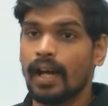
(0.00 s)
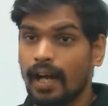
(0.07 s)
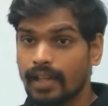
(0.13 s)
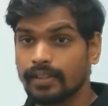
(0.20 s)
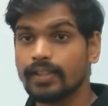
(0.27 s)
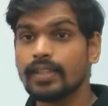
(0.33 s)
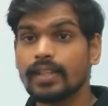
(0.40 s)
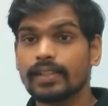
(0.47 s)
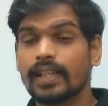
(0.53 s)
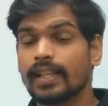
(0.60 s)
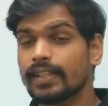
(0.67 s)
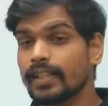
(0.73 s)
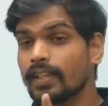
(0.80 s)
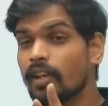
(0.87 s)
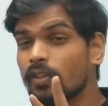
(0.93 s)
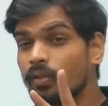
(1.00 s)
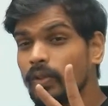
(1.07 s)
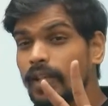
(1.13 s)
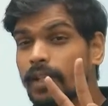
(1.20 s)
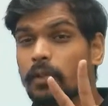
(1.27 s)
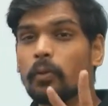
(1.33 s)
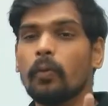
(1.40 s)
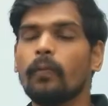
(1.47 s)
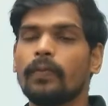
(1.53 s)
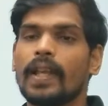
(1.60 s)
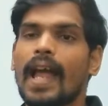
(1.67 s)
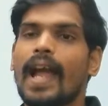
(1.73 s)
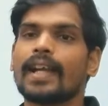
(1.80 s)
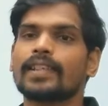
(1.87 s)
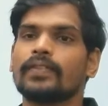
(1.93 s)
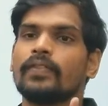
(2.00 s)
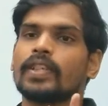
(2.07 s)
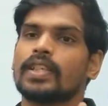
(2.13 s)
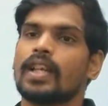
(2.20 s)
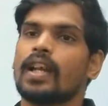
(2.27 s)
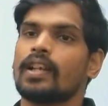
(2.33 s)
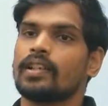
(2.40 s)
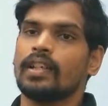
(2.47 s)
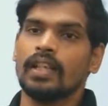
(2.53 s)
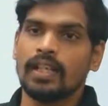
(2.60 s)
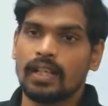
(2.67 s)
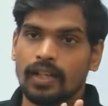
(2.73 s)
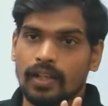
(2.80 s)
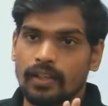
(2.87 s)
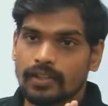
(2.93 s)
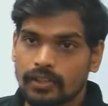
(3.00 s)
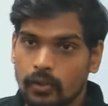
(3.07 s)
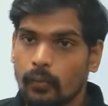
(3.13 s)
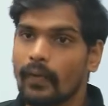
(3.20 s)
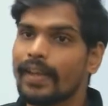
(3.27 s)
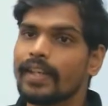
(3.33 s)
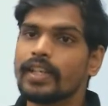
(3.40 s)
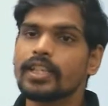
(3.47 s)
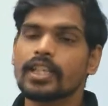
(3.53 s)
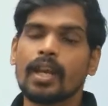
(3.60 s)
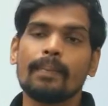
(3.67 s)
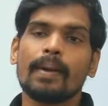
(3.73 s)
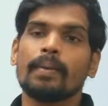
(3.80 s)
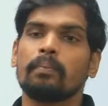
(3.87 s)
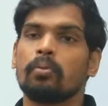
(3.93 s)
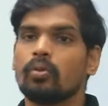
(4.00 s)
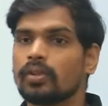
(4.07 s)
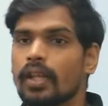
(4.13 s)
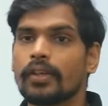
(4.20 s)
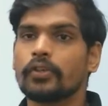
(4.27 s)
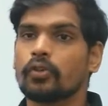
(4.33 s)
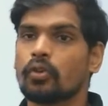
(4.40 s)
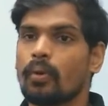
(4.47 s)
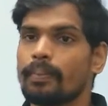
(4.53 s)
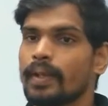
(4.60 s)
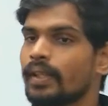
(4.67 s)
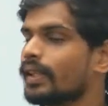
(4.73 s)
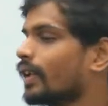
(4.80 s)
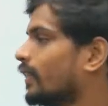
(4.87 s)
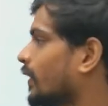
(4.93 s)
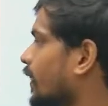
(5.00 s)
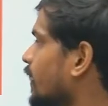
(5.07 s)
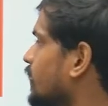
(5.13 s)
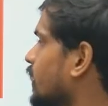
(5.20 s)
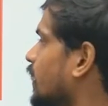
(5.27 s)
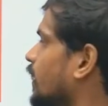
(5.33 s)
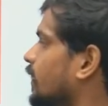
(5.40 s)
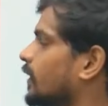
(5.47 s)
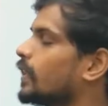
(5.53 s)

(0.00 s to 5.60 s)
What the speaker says: Other than that, there are only two flags which are square in shape and both are European countries.